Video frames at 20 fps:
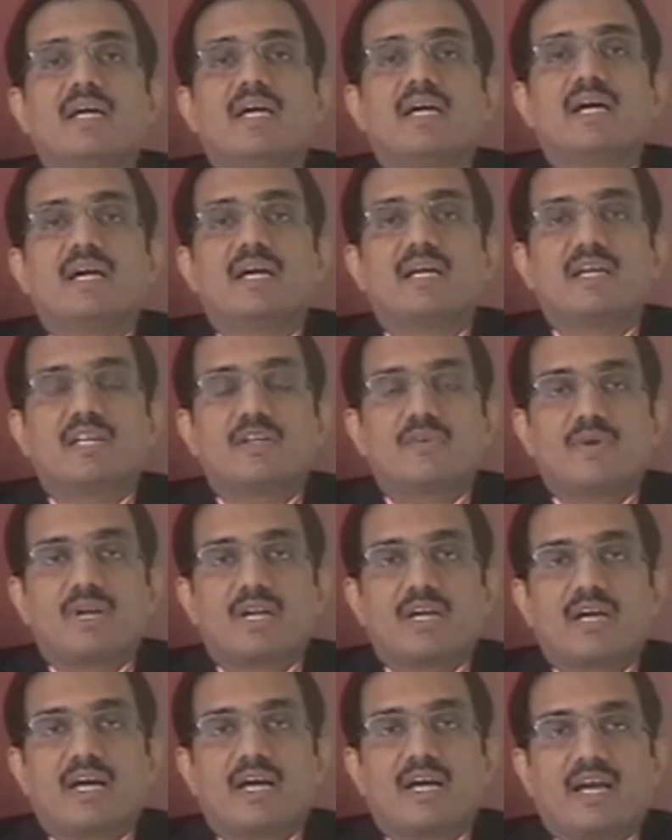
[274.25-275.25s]
you will
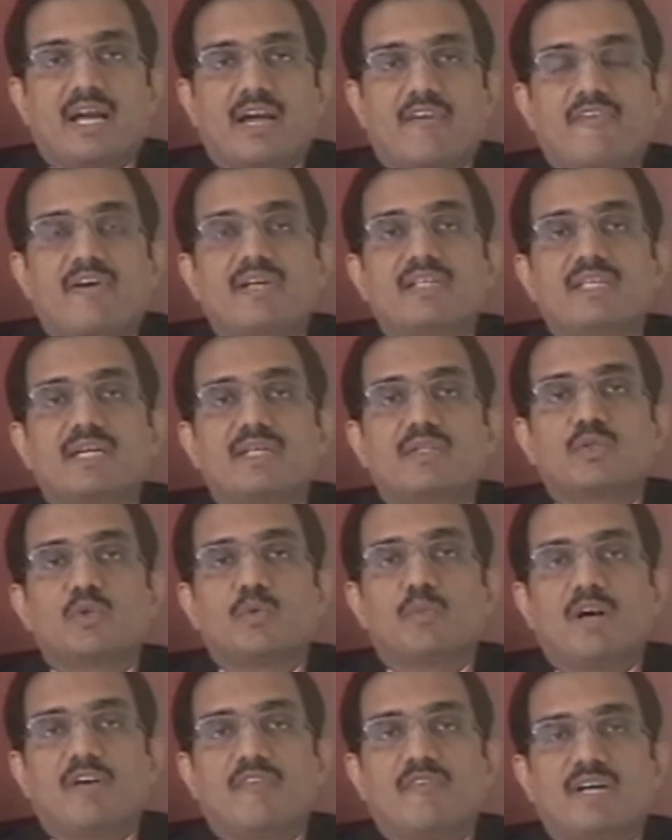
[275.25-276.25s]
affect the
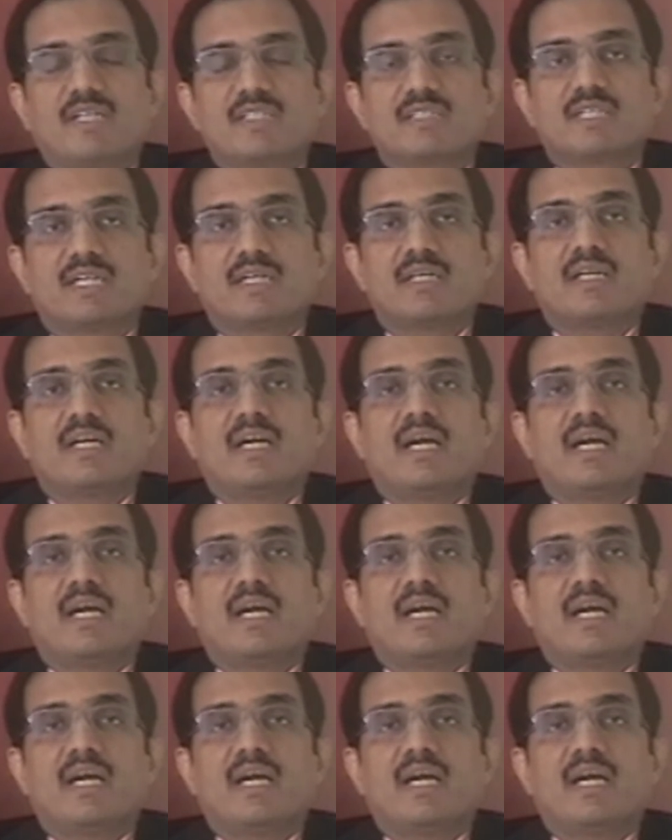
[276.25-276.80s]
TUBAL function,